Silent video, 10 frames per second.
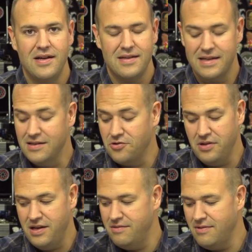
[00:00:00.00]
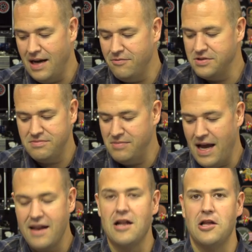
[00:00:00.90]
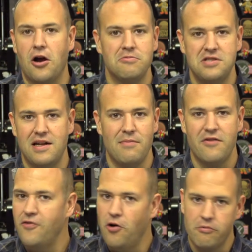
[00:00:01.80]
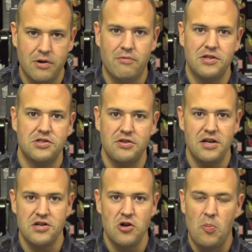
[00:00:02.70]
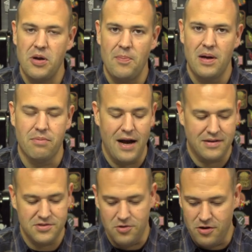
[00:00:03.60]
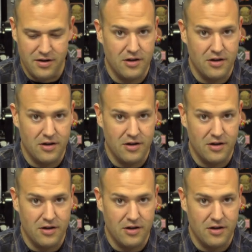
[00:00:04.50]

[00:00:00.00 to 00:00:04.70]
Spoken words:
Like literally, I was had an alarm set on my phone when registration opened up on Practice Score,